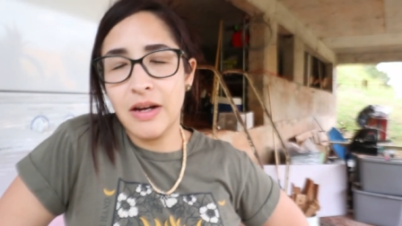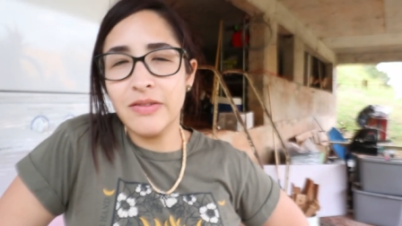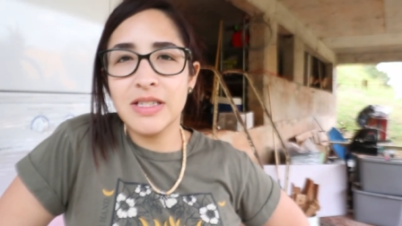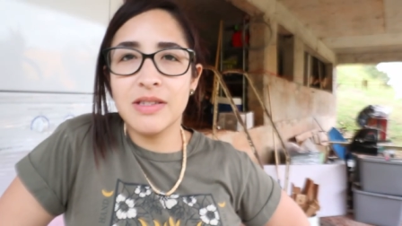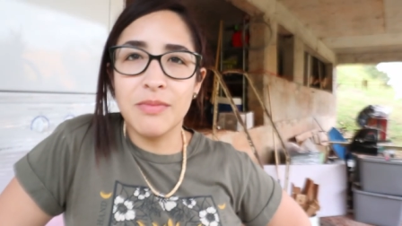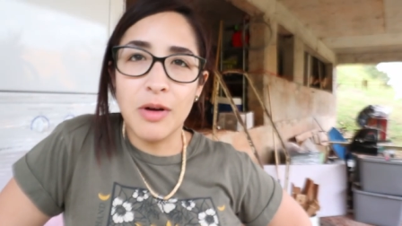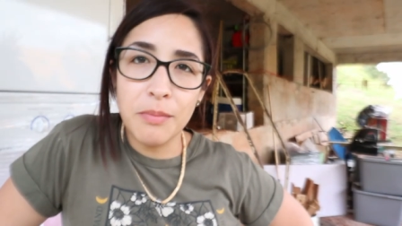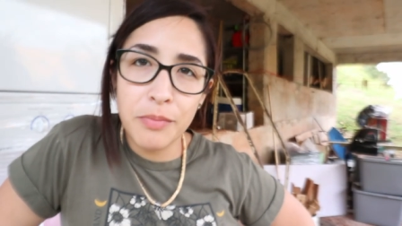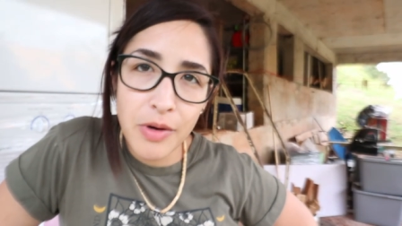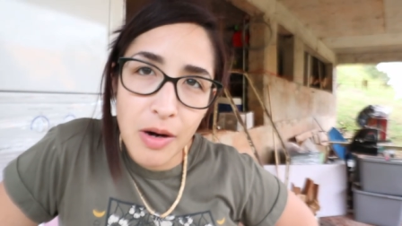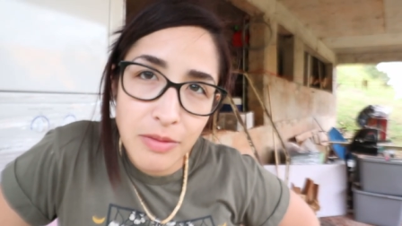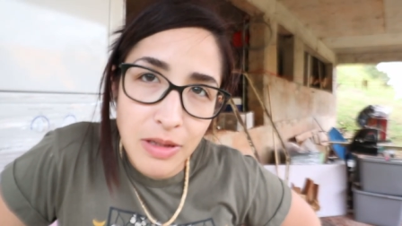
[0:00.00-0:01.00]
have a small
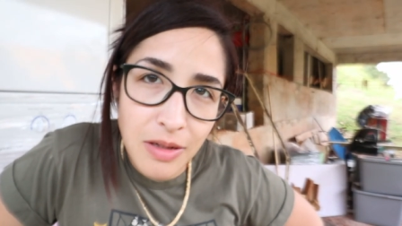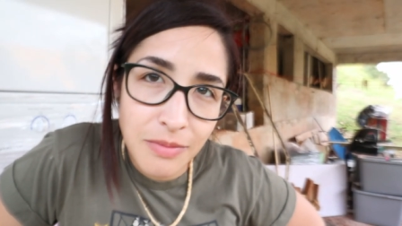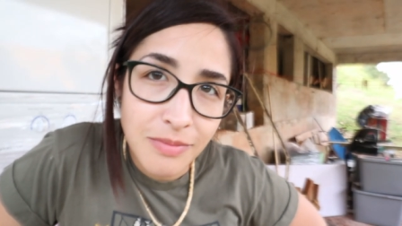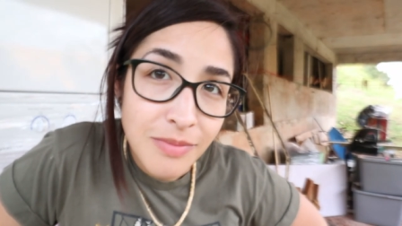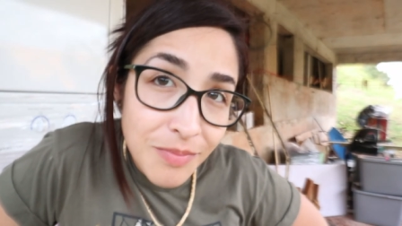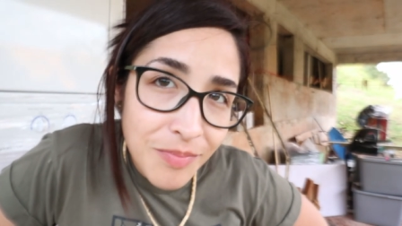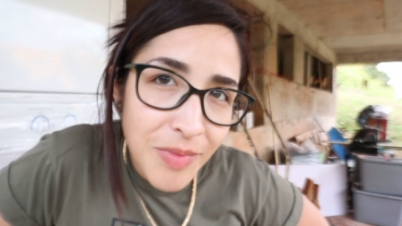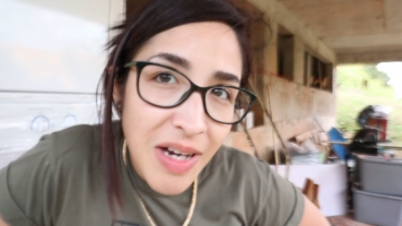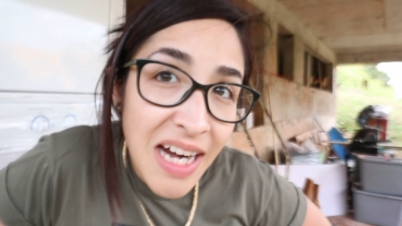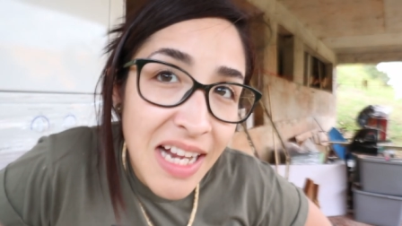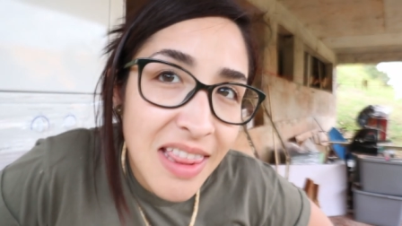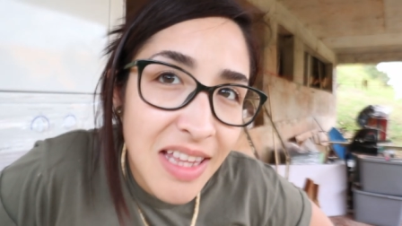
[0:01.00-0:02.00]
problem
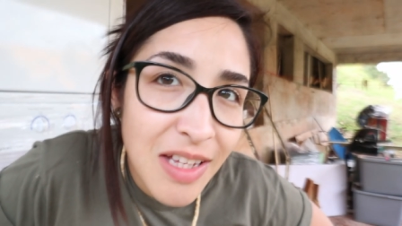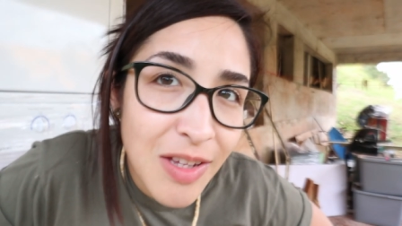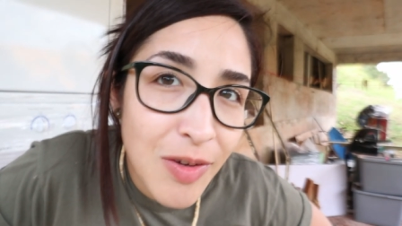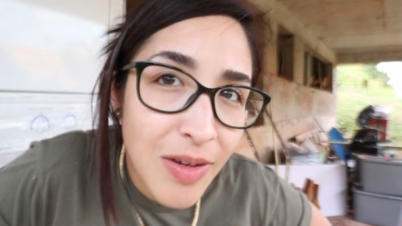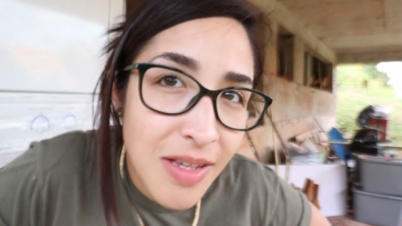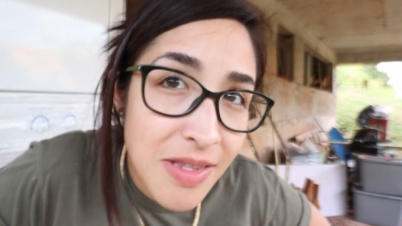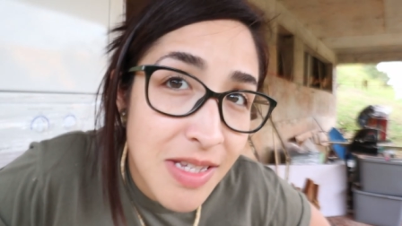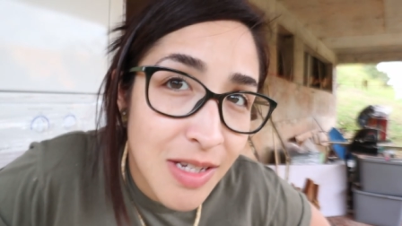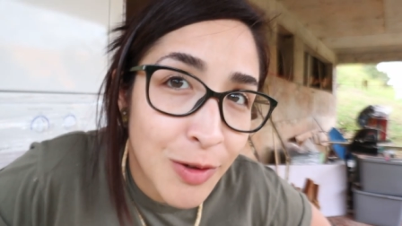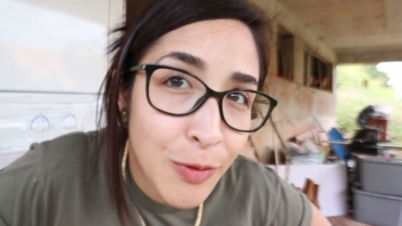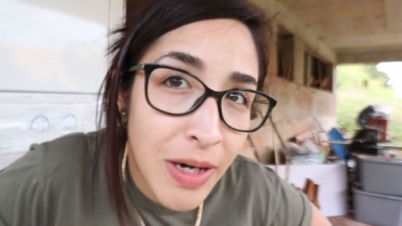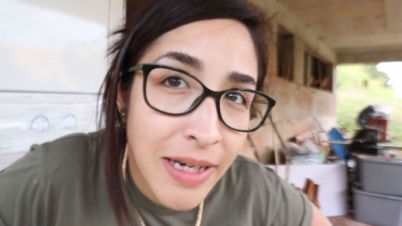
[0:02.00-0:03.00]
and I think you can
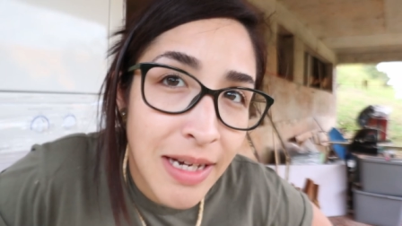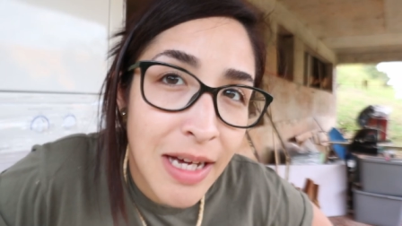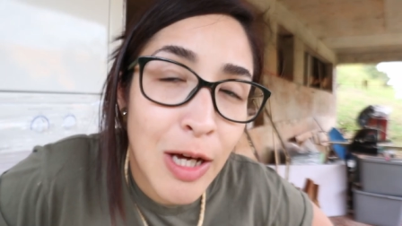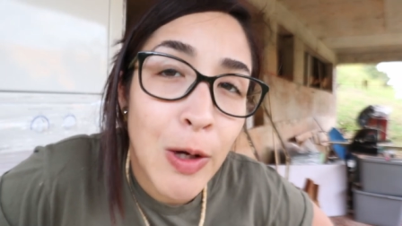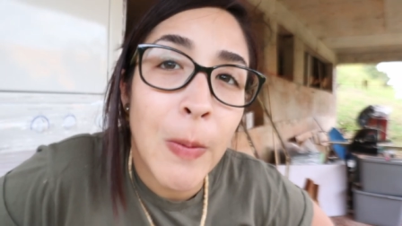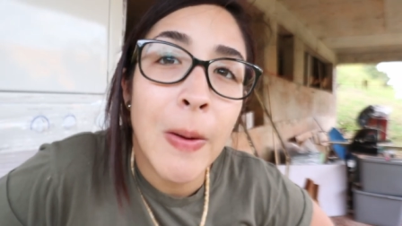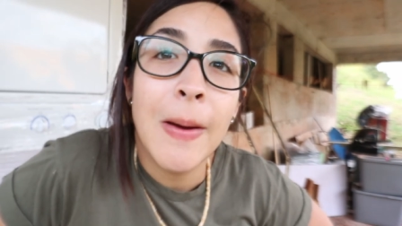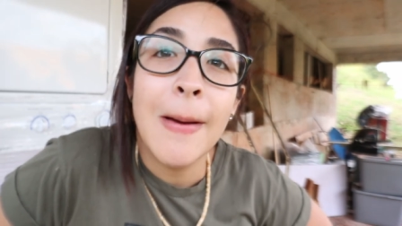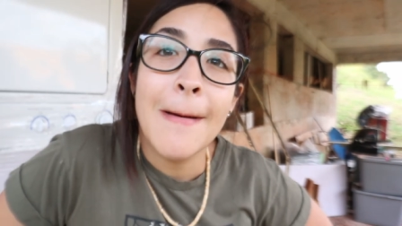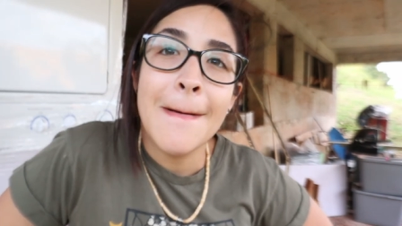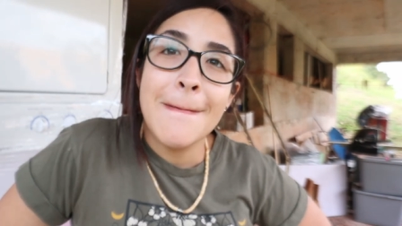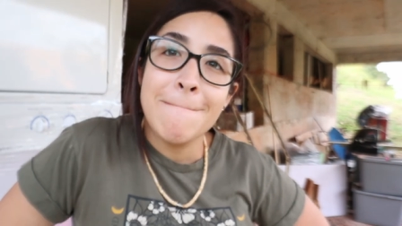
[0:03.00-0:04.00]
tell right now
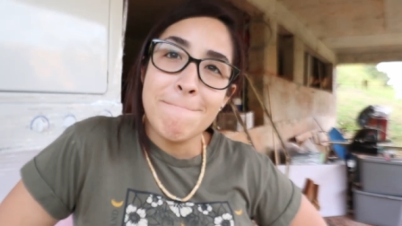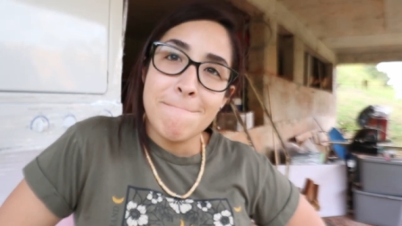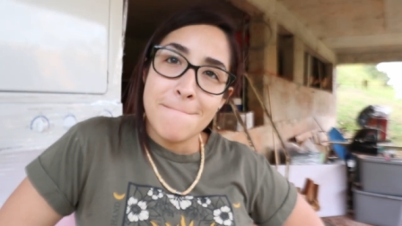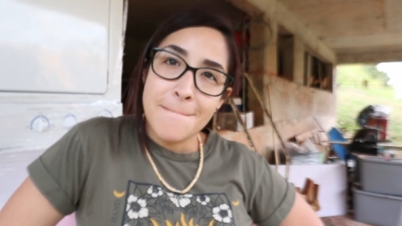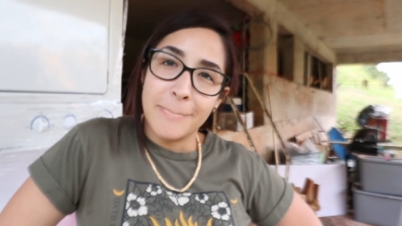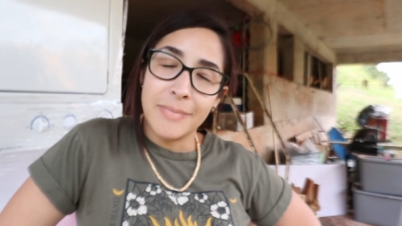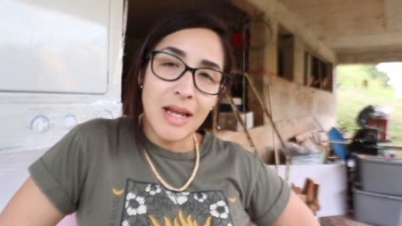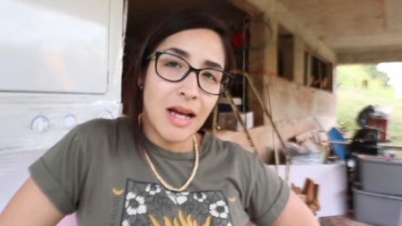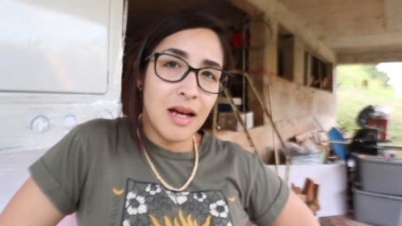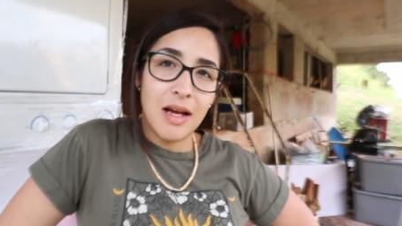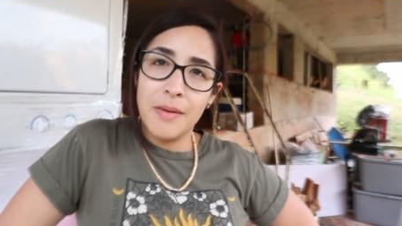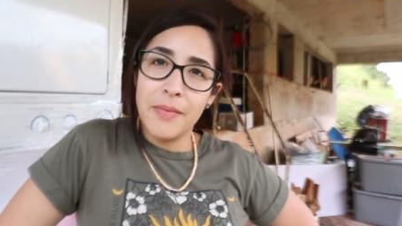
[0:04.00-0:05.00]

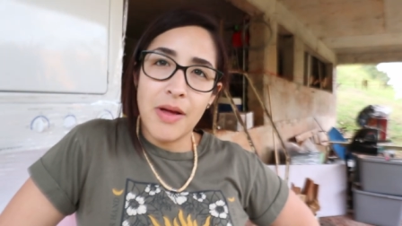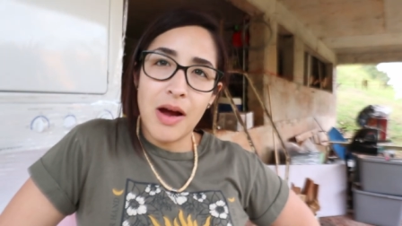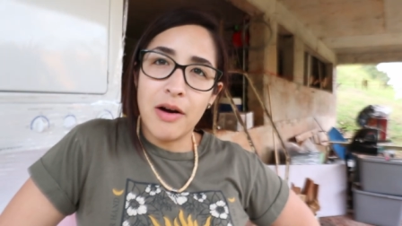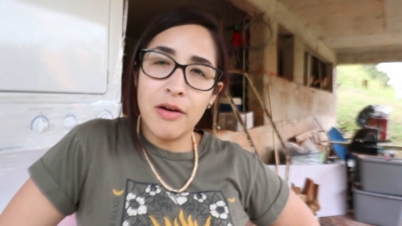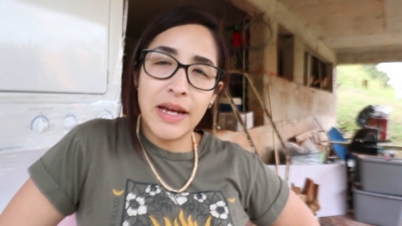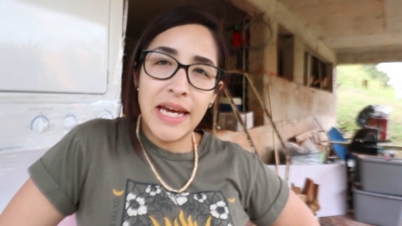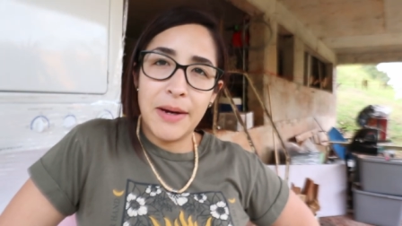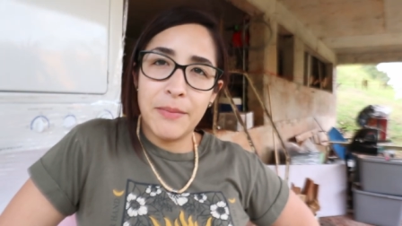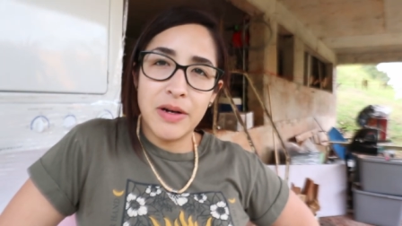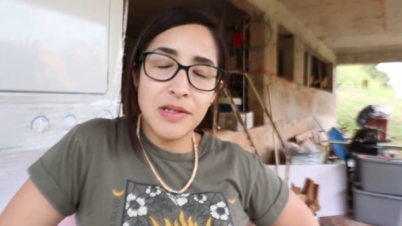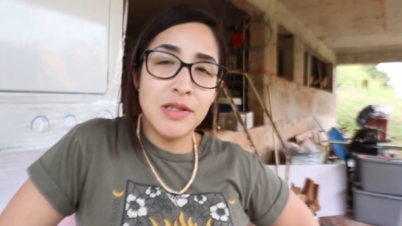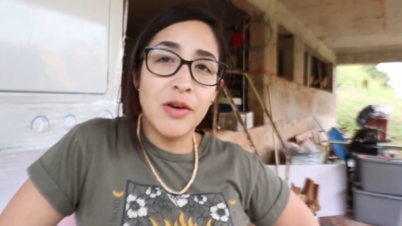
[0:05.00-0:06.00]
um, our
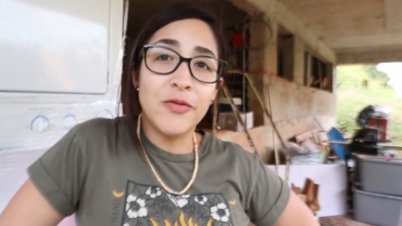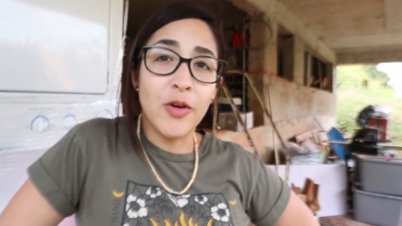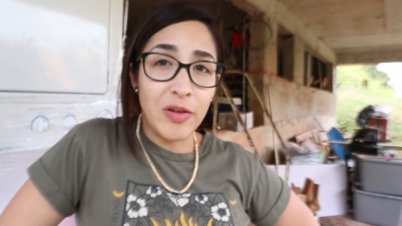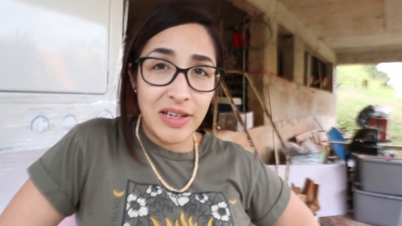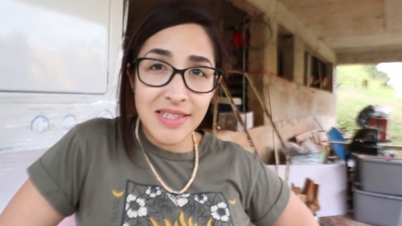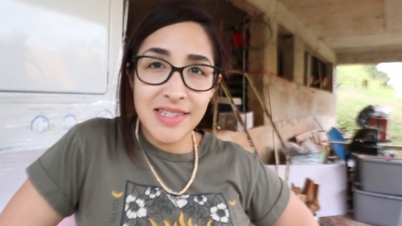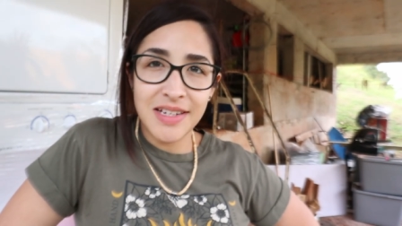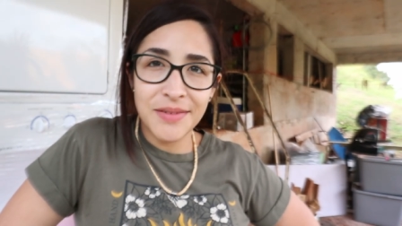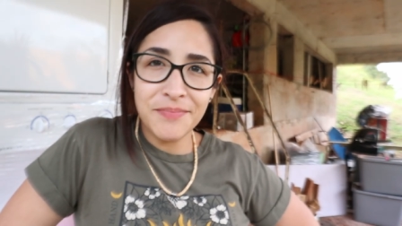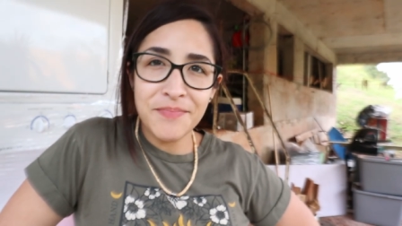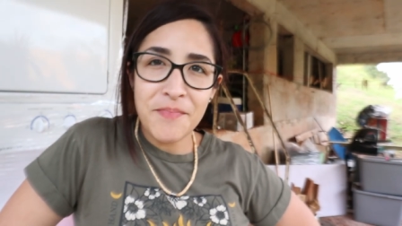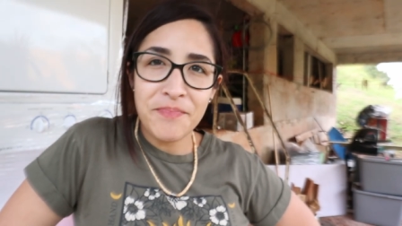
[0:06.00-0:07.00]
camera is not focusing
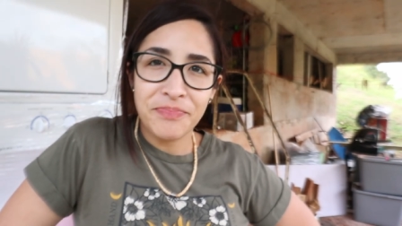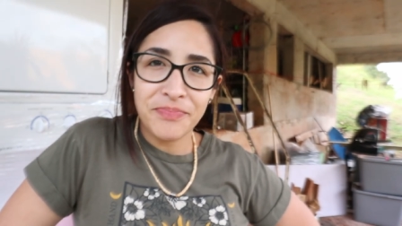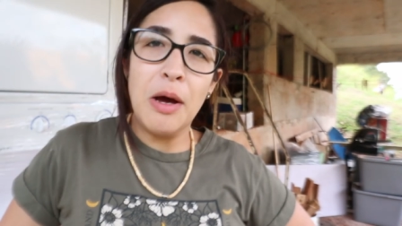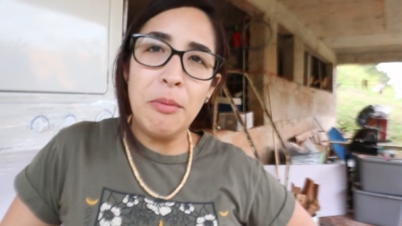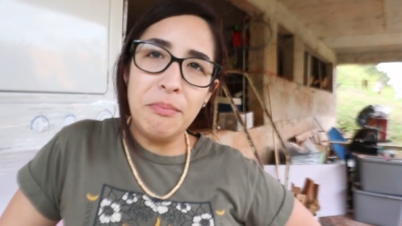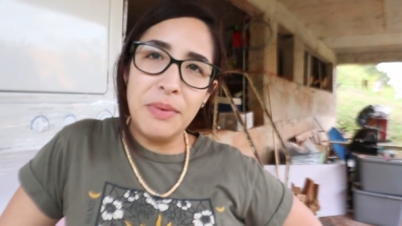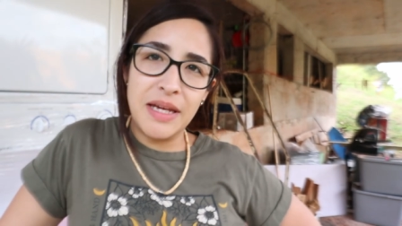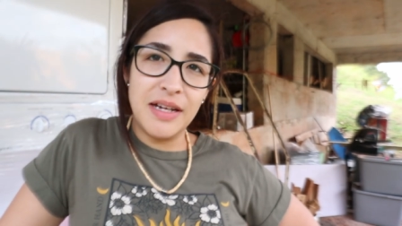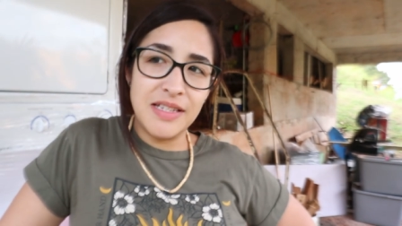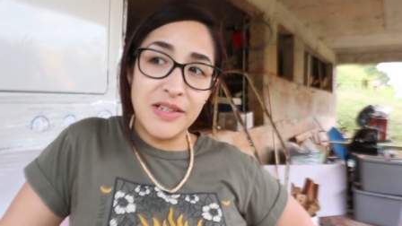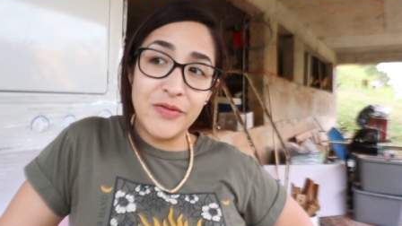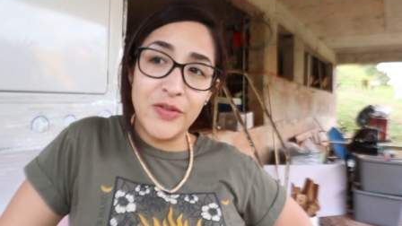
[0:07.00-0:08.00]

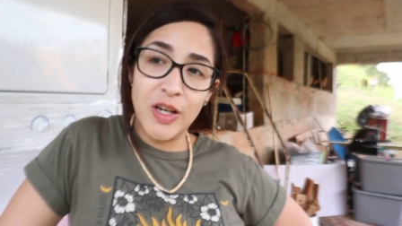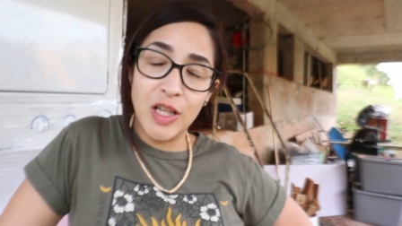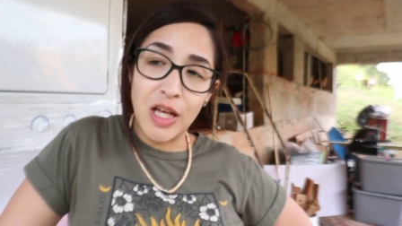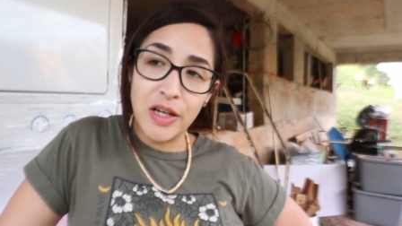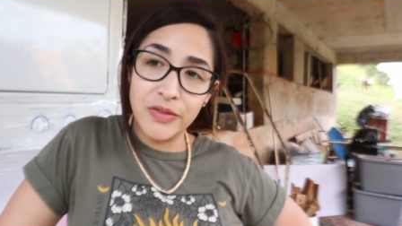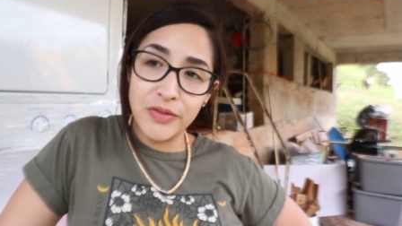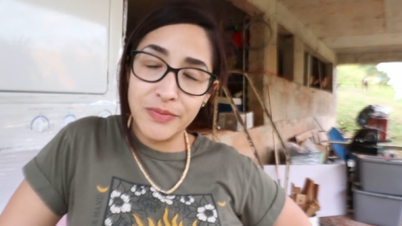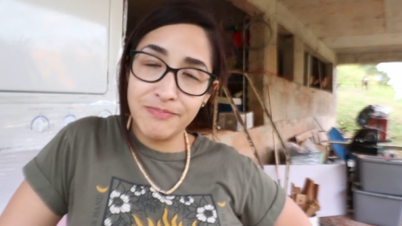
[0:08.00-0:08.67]
because it fell off